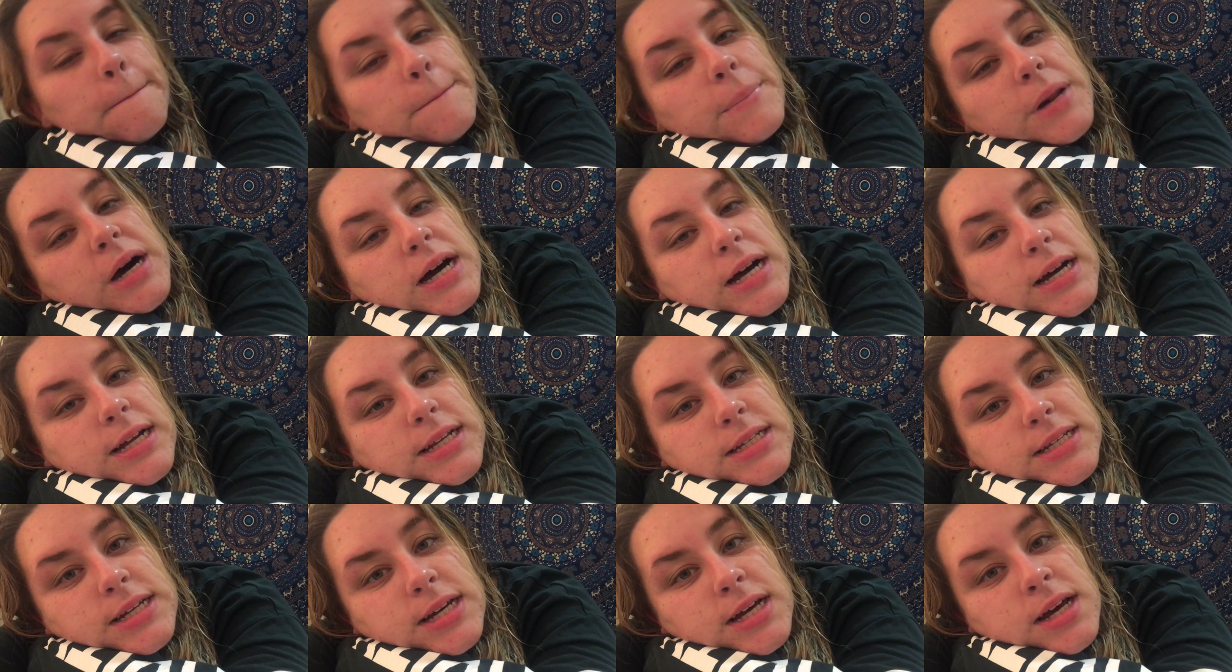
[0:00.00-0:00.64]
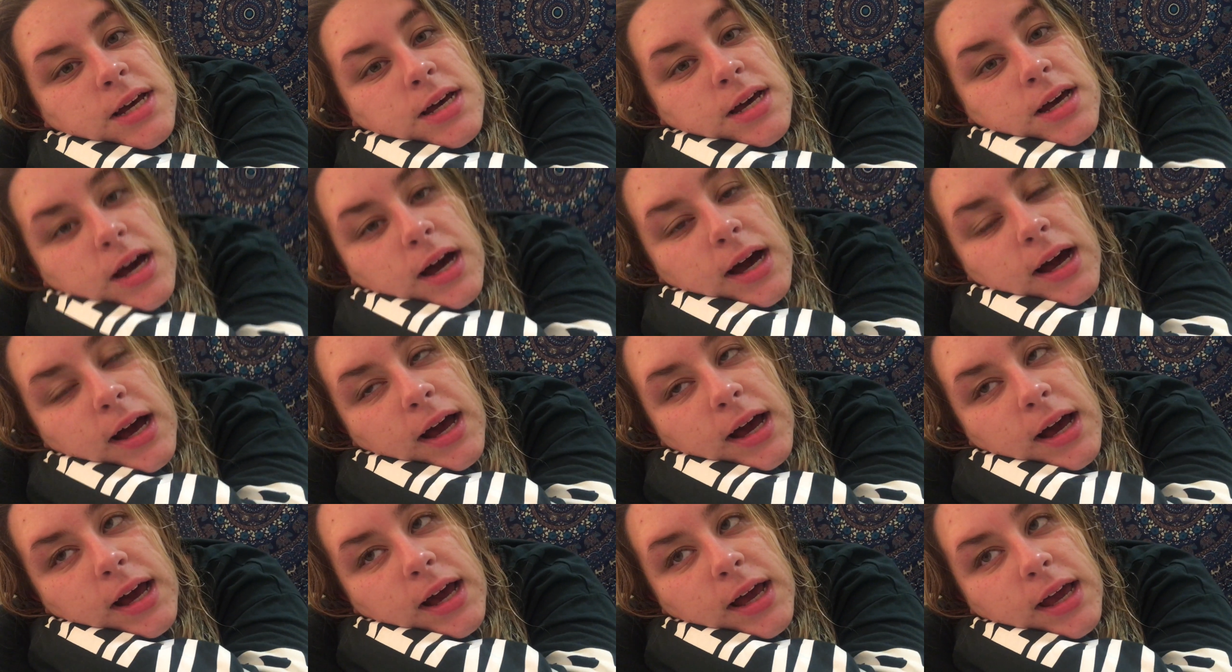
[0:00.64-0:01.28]
But
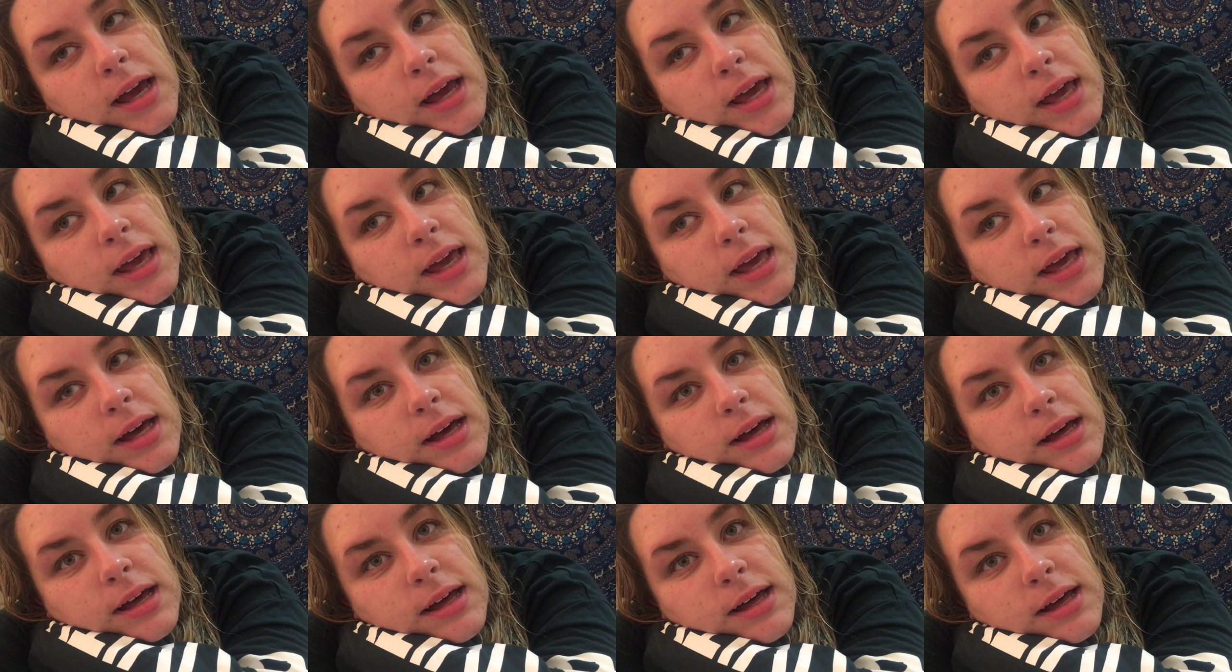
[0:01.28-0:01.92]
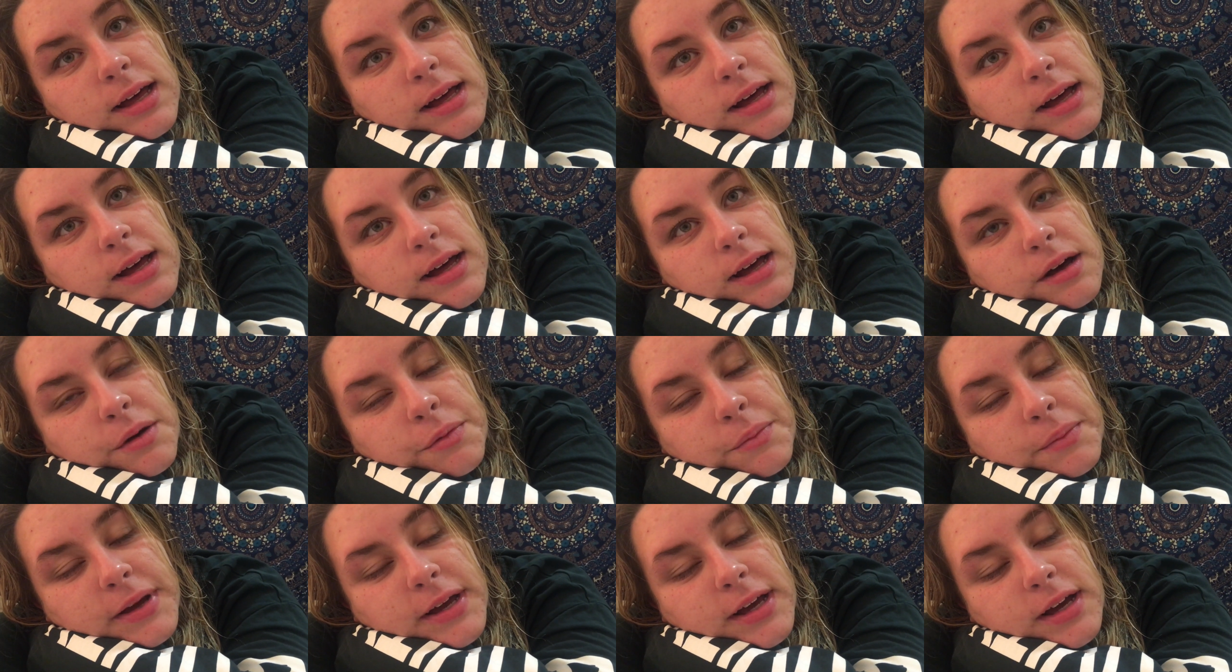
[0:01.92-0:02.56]

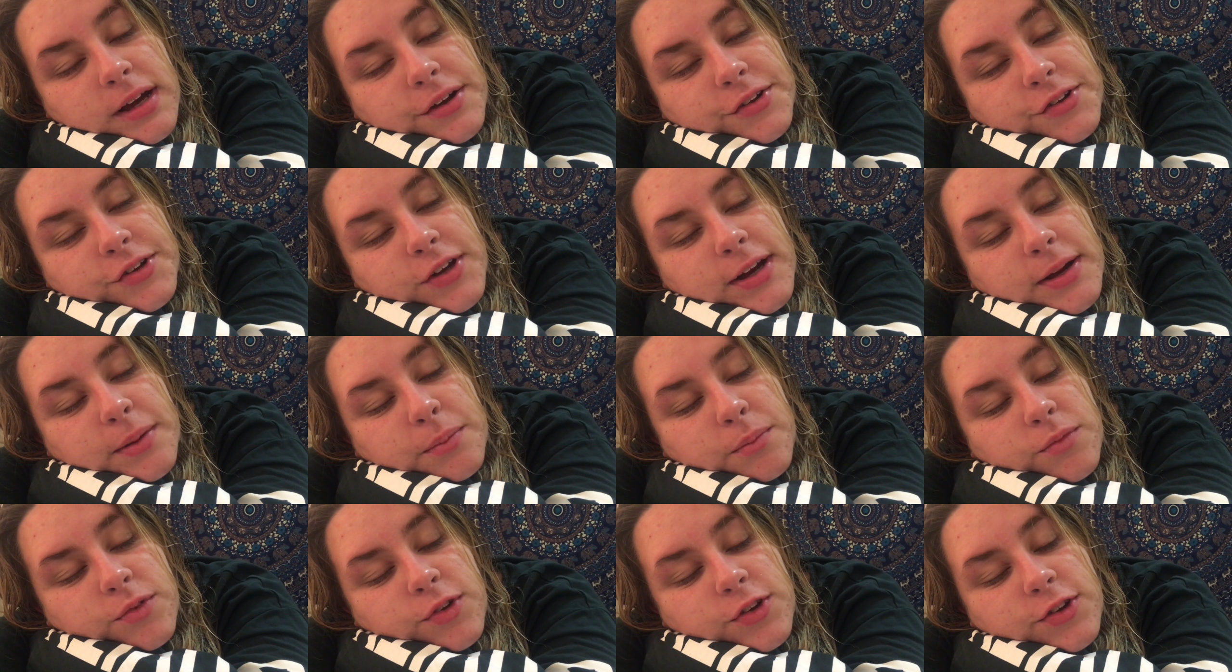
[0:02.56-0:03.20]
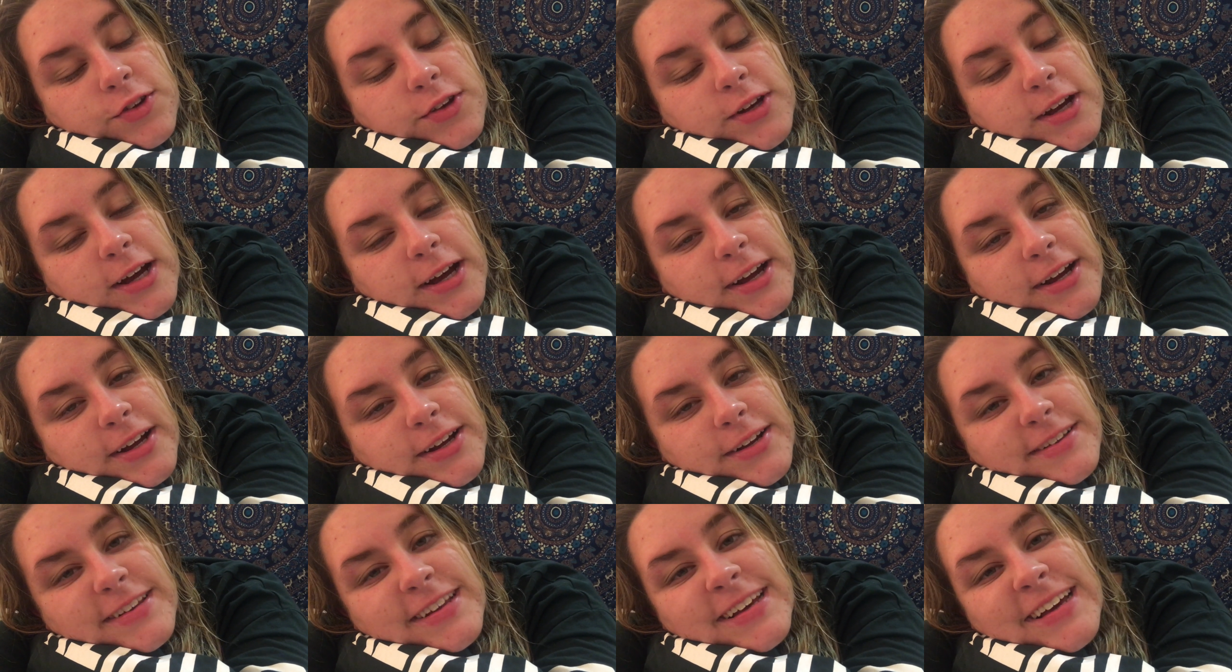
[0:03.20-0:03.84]
oh my gosh, I'm just
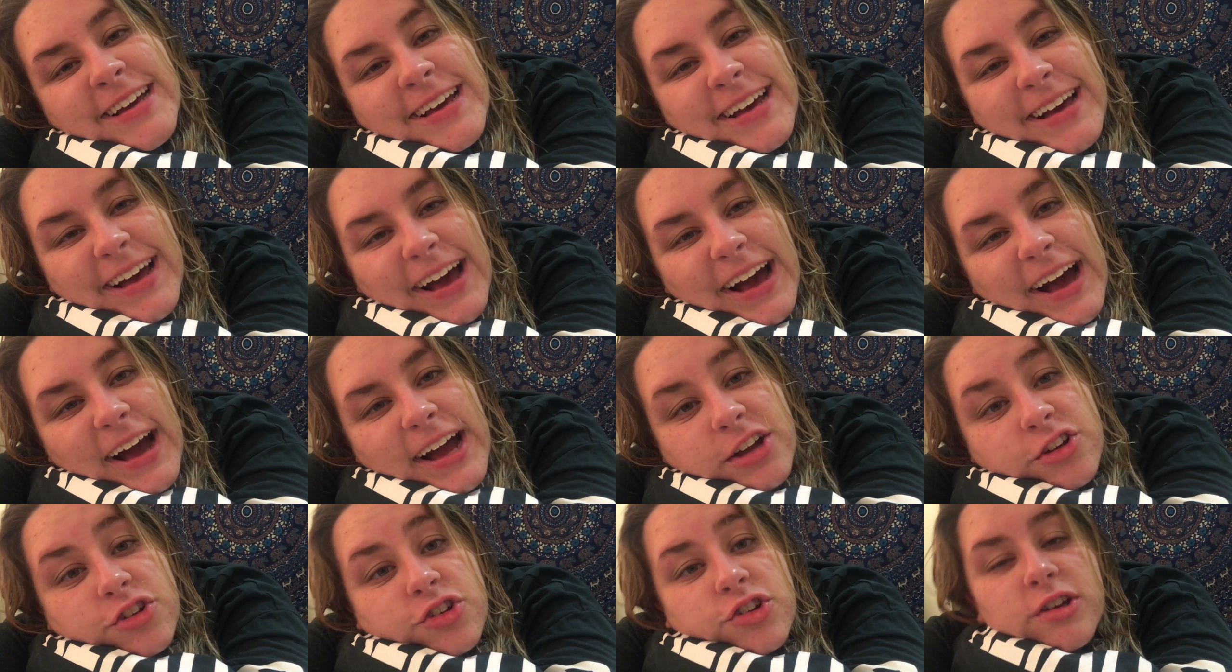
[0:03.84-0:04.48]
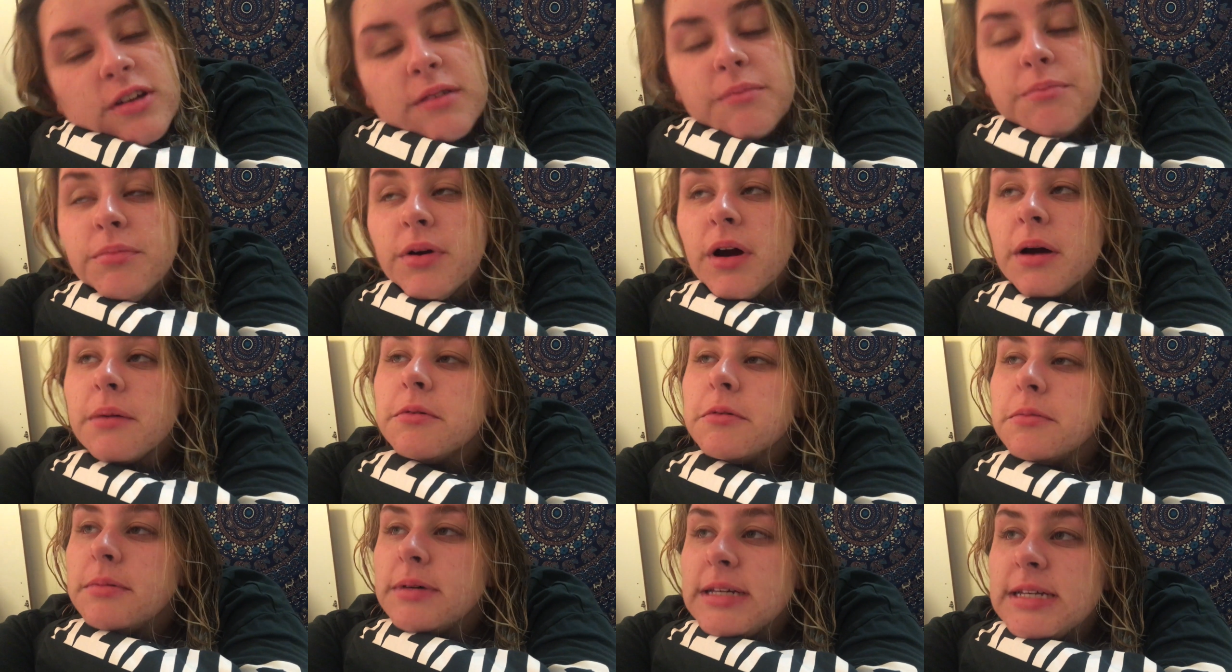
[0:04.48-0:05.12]
tired. I should
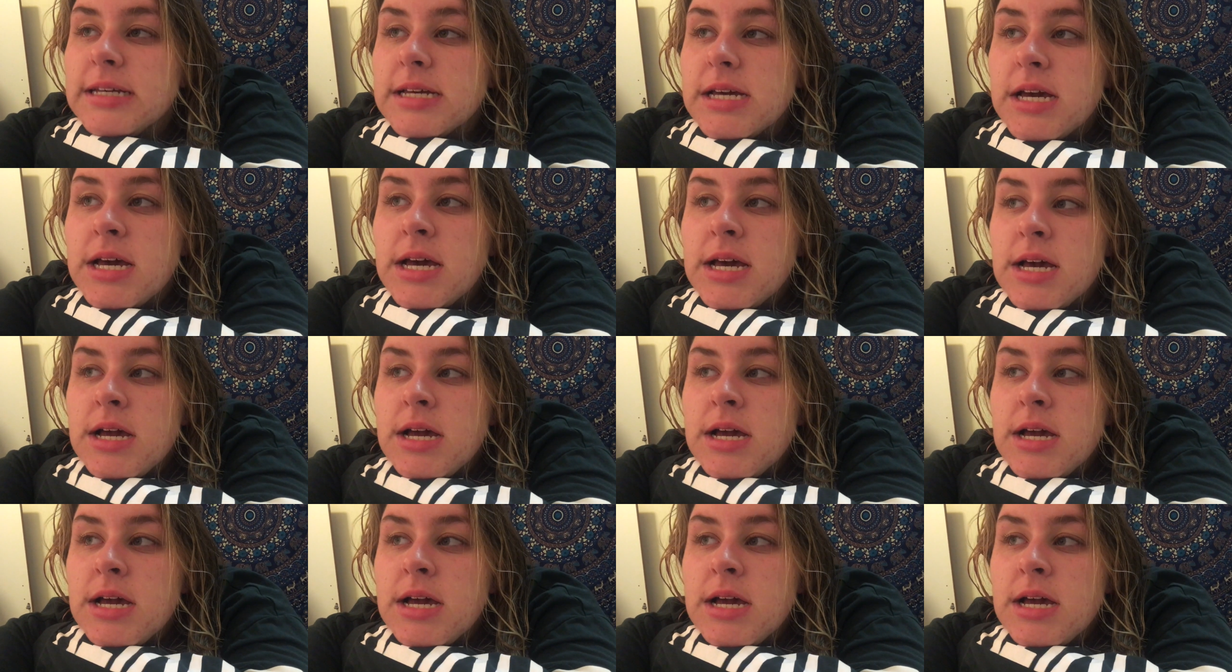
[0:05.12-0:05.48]
probably